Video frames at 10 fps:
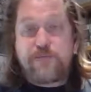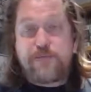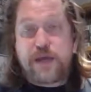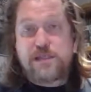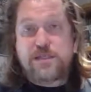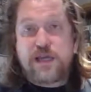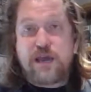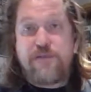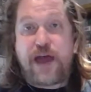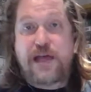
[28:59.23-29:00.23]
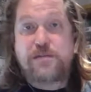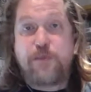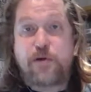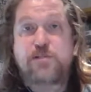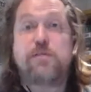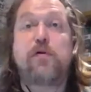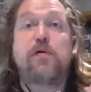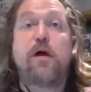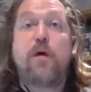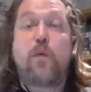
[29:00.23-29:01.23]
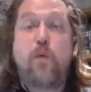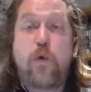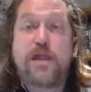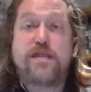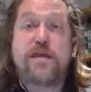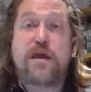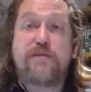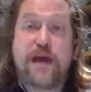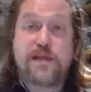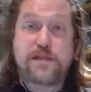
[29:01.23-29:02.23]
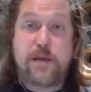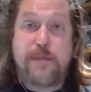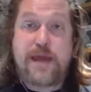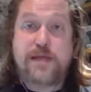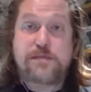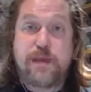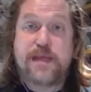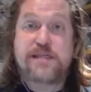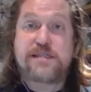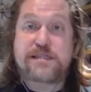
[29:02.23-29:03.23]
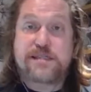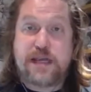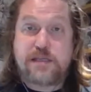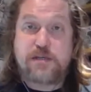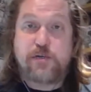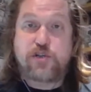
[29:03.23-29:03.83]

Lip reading: be as safe as possible with the event and make as many sensible